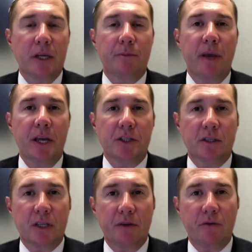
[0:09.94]
explain to
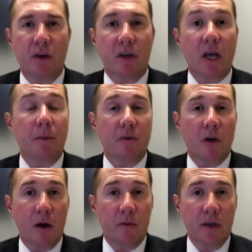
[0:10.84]
patients that if you have a cup of
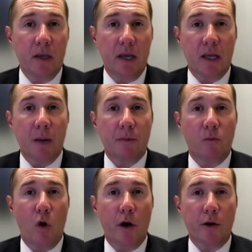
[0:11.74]
coffee and a cup
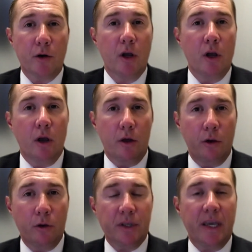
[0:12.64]
of water,
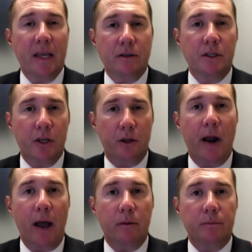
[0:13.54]
those cancel each other